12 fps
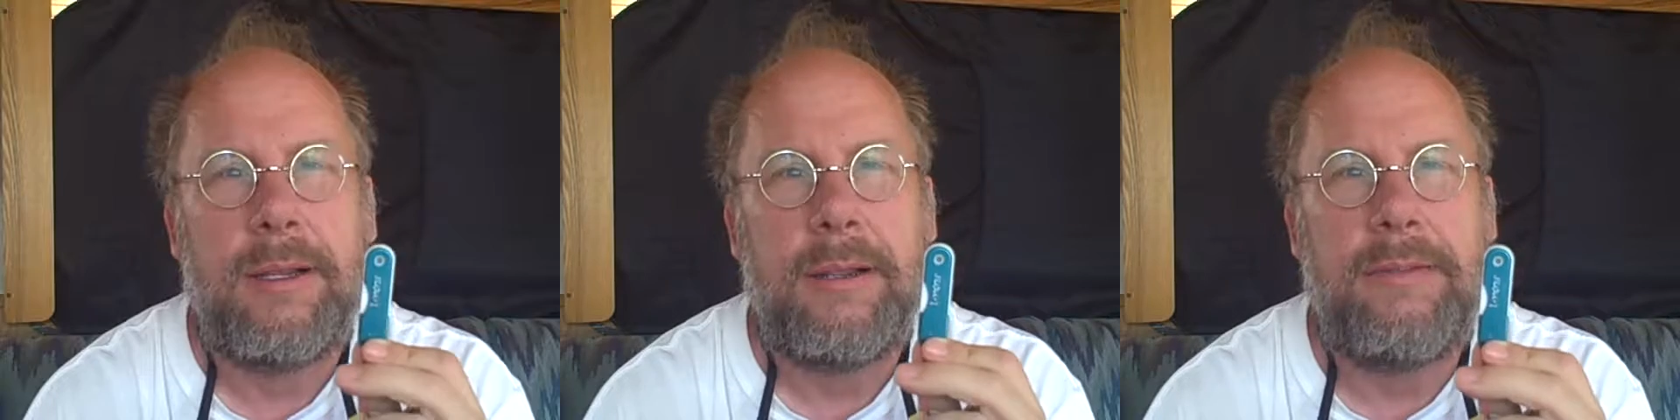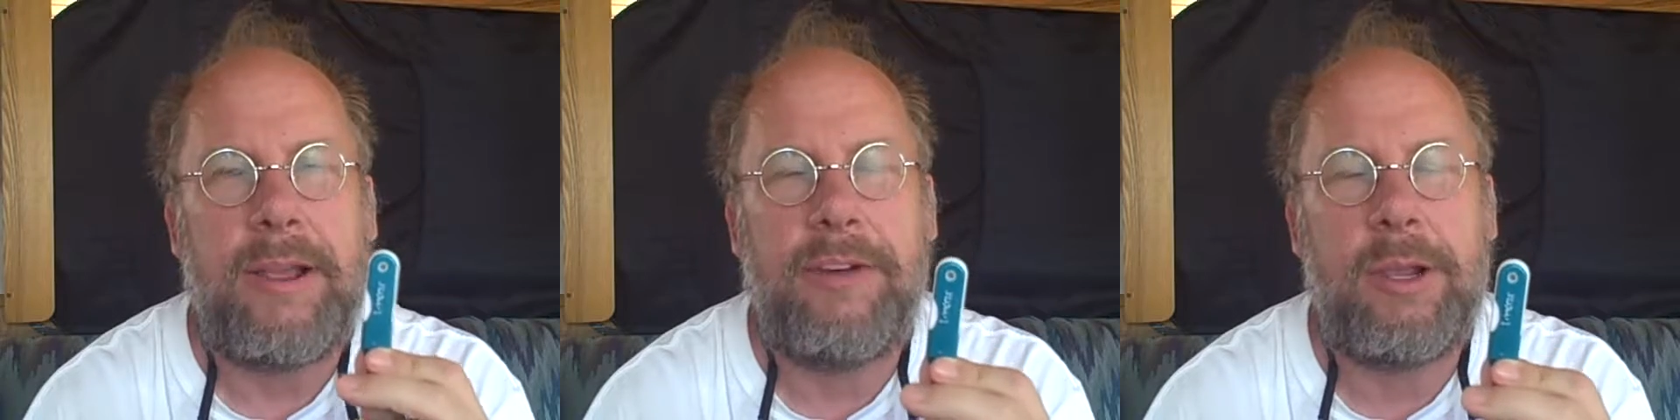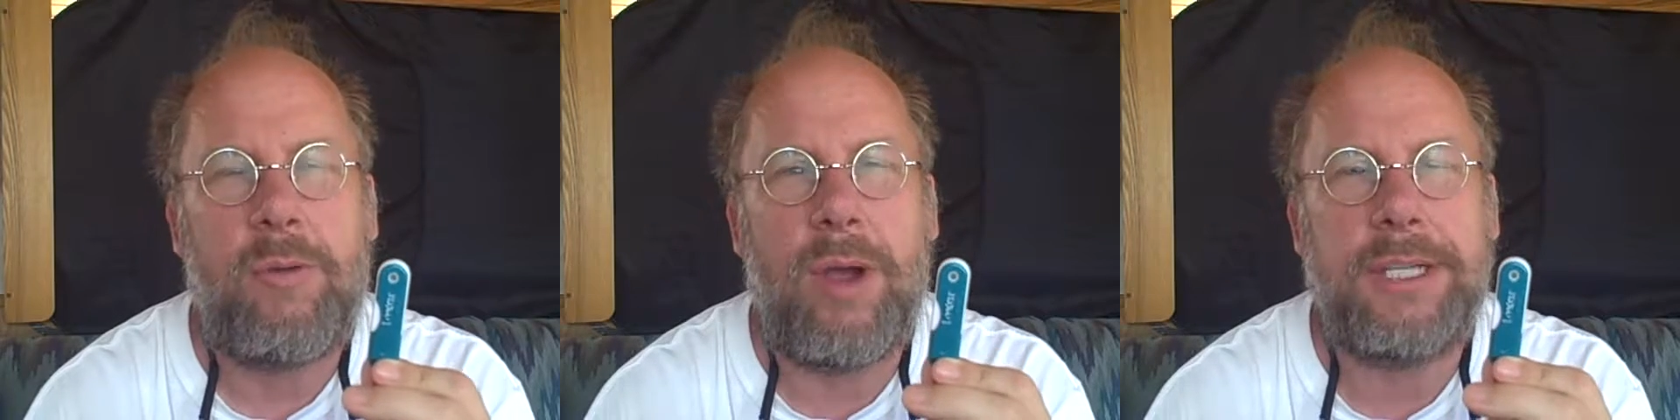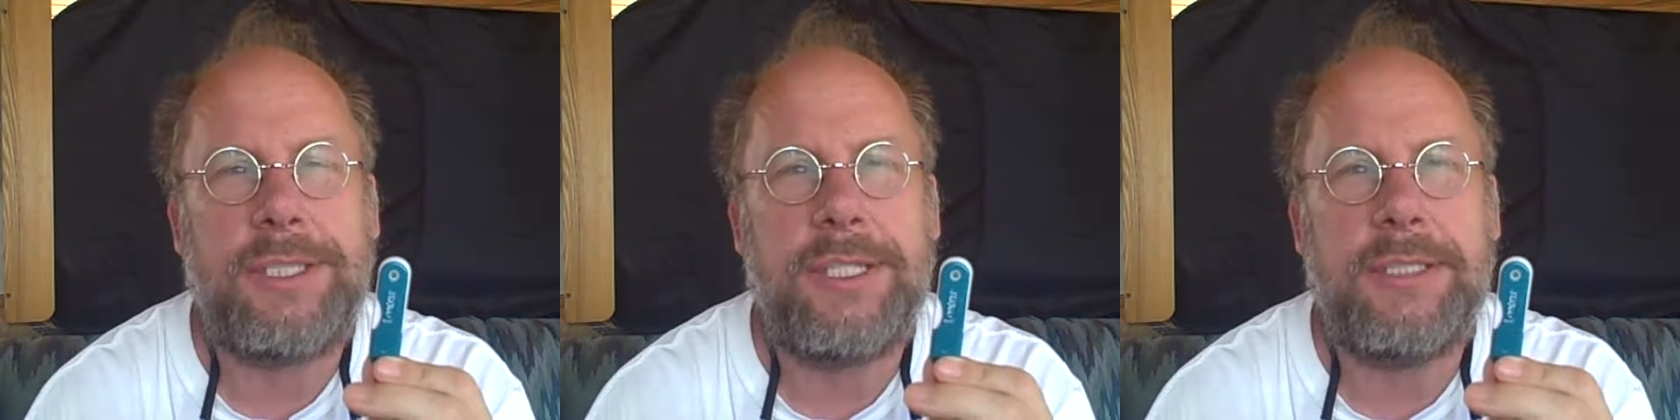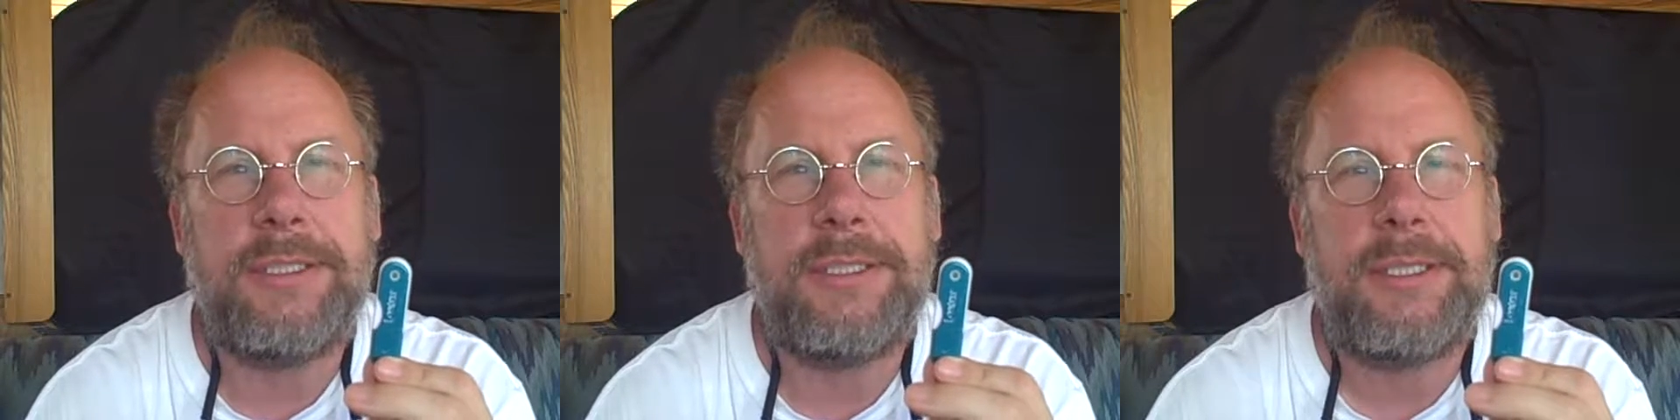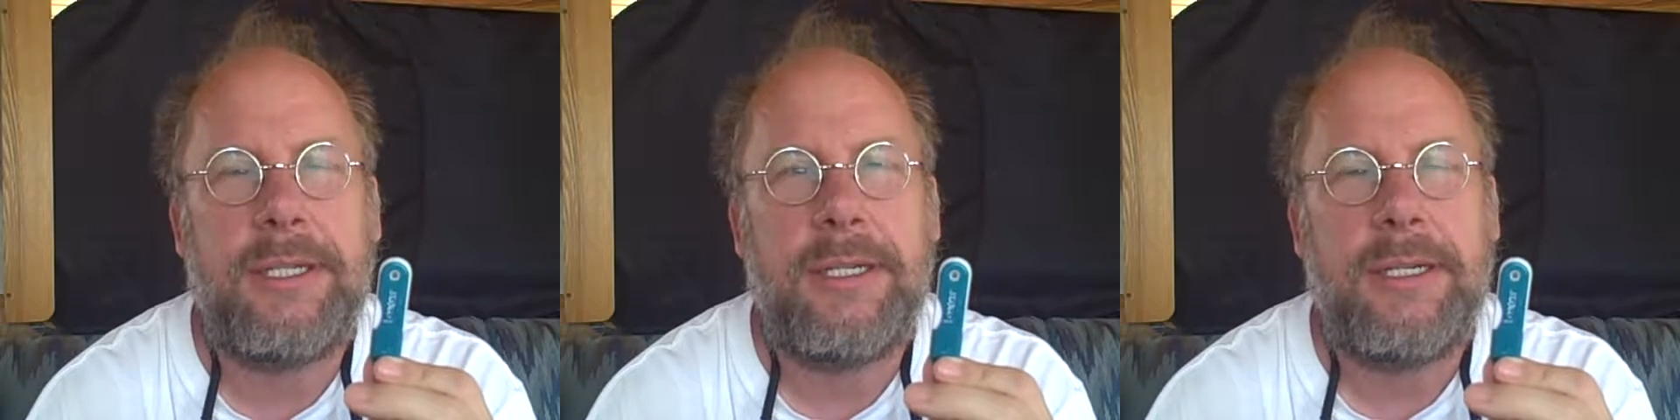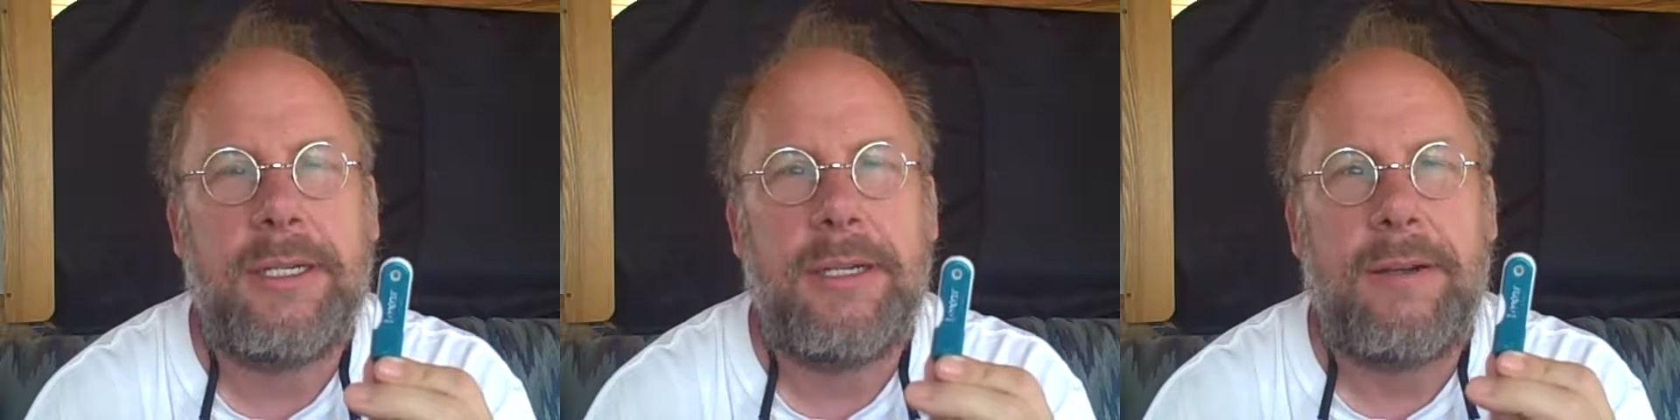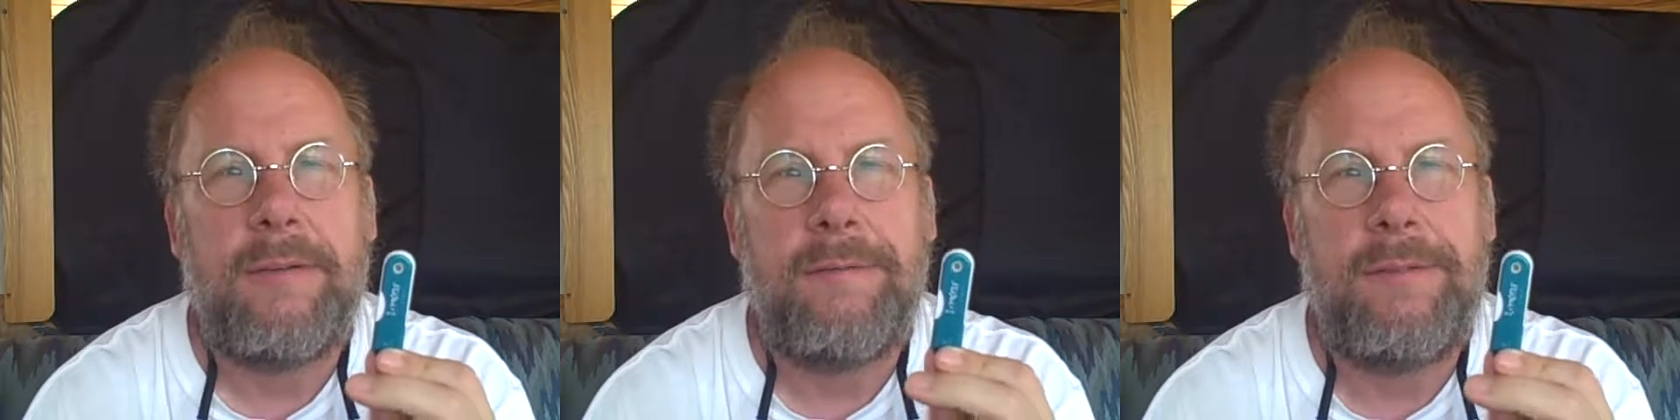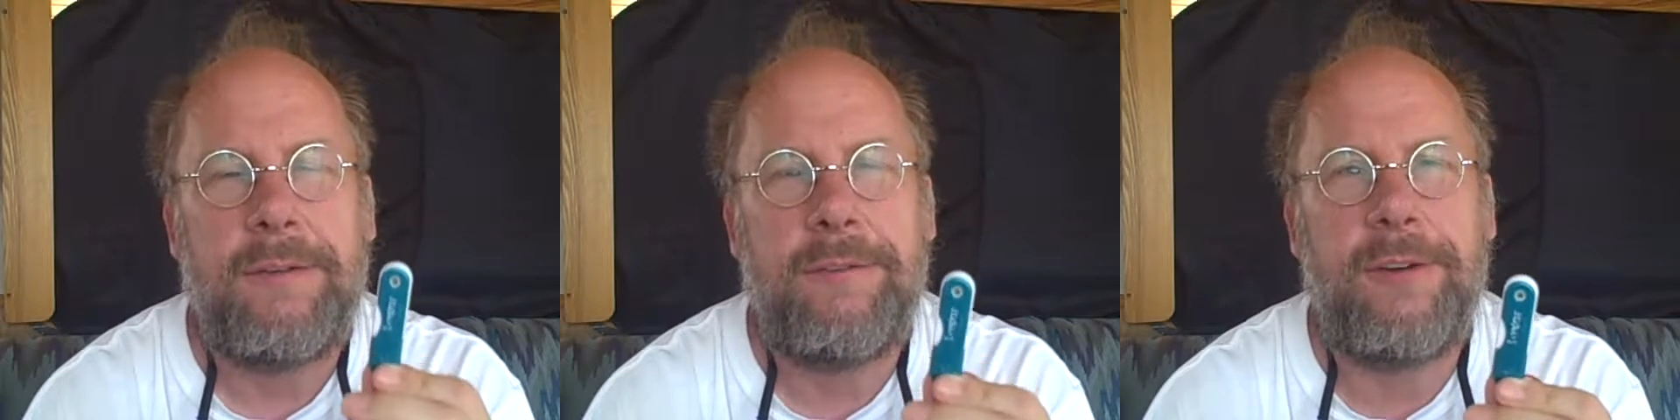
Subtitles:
If you have any questions, feel